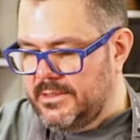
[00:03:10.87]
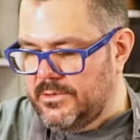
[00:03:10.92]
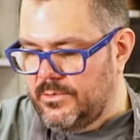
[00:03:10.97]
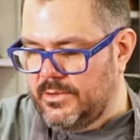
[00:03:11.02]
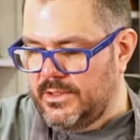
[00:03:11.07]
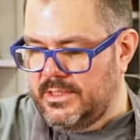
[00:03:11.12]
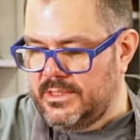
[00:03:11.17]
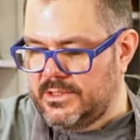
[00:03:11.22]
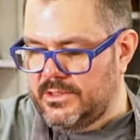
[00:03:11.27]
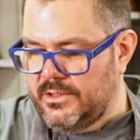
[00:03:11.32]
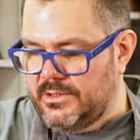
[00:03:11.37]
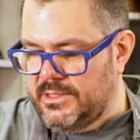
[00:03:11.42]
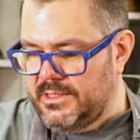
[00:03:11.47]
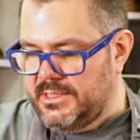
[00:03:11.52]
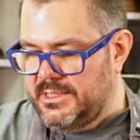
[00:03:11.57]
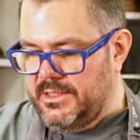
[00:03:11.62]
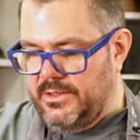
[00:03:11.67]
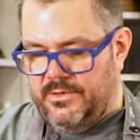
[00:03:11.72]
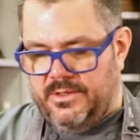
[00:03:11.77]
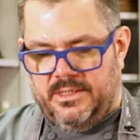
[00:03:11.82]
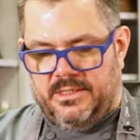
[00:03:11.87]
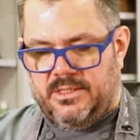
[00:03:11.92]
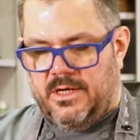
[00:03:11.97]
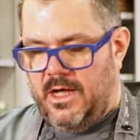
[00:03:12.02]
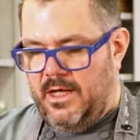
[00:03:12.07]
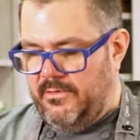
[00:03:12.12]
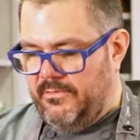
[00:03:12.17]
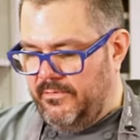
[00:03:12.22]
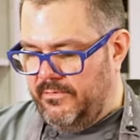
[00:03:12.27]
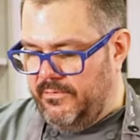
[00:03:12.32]
so we're going to start to sear these
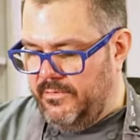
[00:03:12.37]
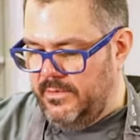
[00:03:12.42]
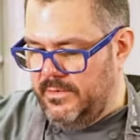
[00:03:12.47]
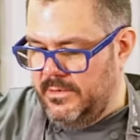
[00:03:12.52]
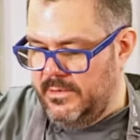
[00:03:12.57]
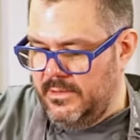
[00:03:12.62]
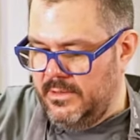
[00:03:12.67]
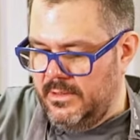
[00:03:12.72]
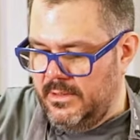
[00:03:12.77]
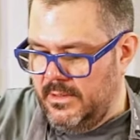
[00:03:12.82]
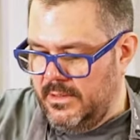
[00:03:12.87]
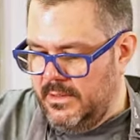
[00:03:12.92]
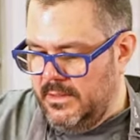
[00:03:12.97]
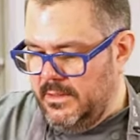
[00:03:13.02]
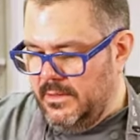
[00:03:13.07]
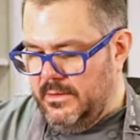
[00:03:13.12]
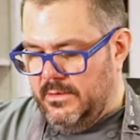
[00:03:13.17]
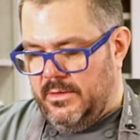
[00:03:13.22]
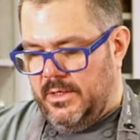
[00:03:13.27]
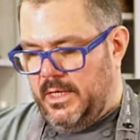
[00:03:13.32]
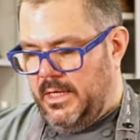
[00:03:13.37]
off.